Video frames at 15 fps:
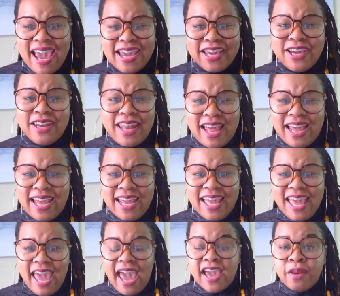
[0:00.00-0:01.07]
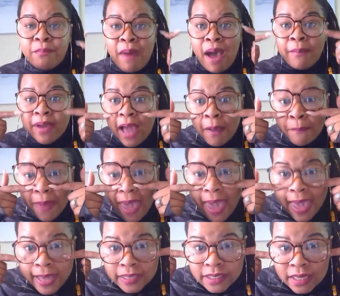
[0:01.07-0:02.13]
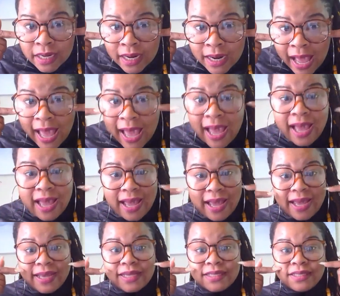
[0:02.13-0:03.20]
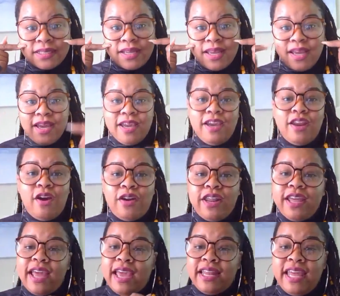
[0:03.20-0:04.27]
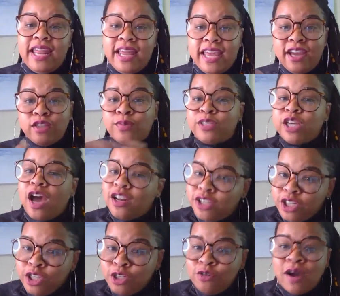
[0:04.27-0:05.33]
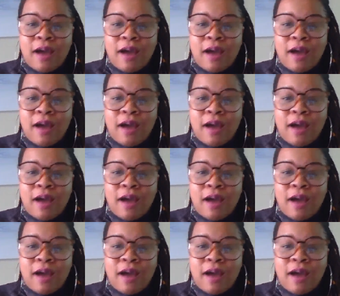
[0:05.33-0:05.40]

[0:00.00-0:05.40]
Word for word: and you're like, and mama got bags on her eyes you know, and then and then here's what y'all do.